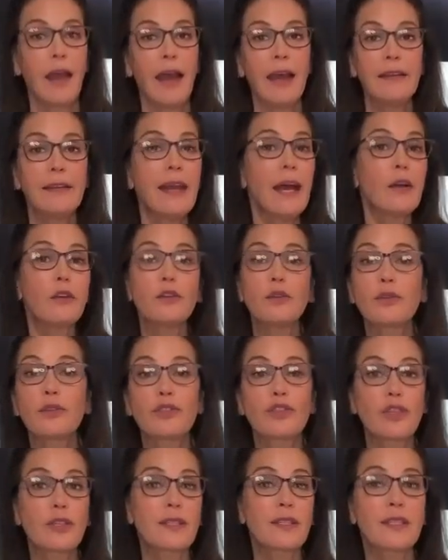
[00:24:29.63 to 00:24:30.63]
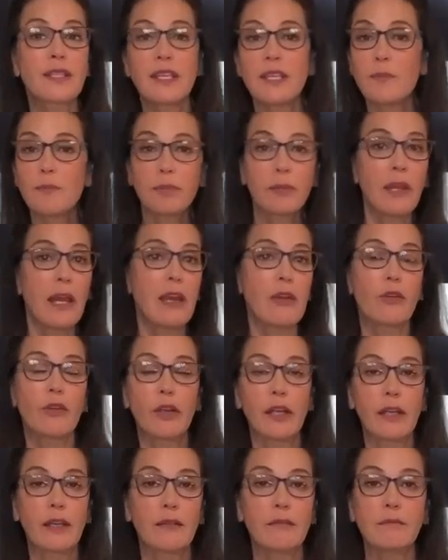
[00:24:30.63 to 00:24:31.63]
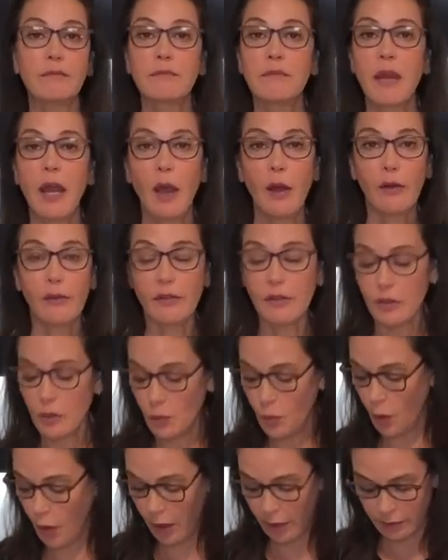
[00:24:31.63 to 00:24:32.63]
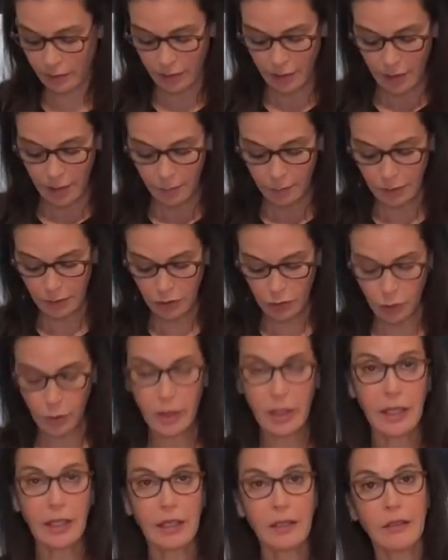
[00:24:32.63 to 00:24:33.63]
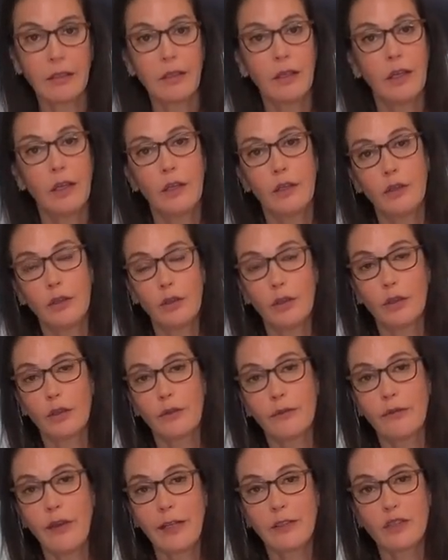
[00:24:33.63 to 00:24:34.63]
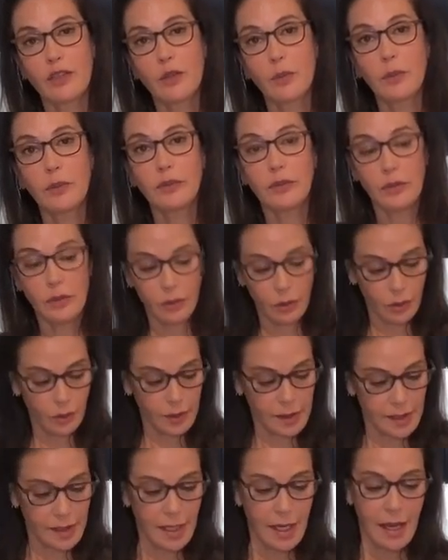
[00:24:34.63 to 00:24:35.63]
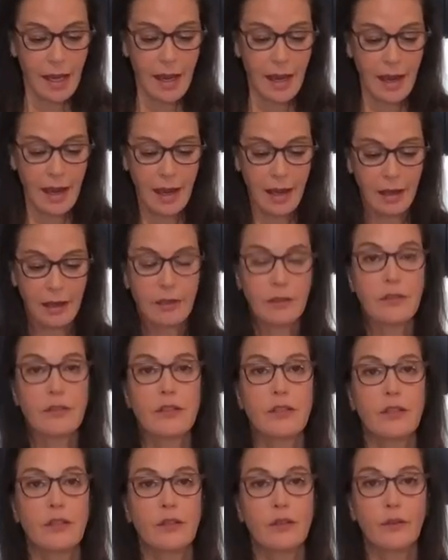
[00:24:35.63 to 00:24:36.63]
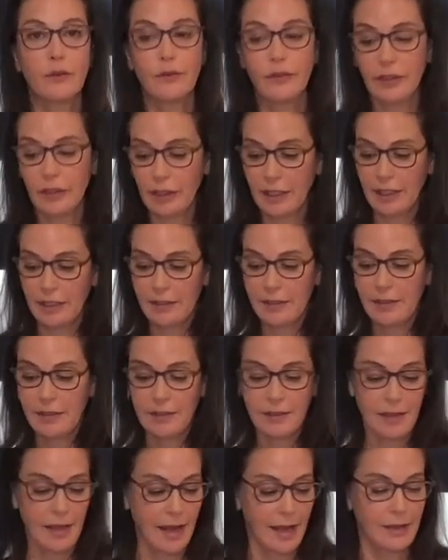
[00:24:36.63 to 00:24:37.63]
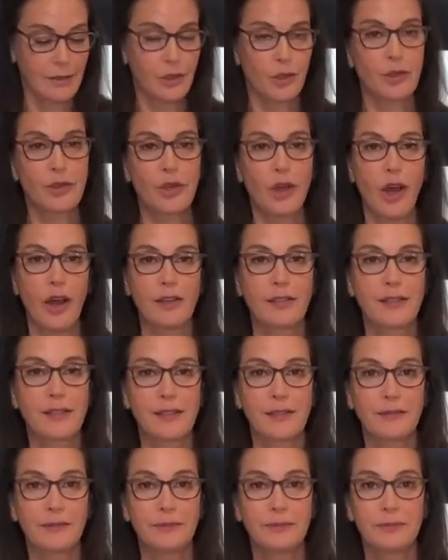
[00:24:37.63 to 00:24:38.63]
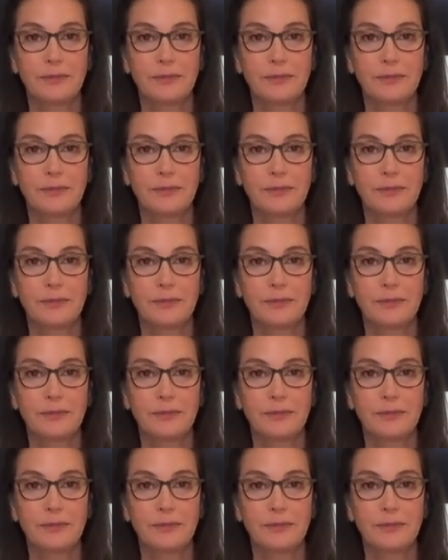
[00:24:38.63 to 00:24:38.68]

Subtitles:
And now you can just keep layering however you want between your vegetable noodles and your fillings and your sauce.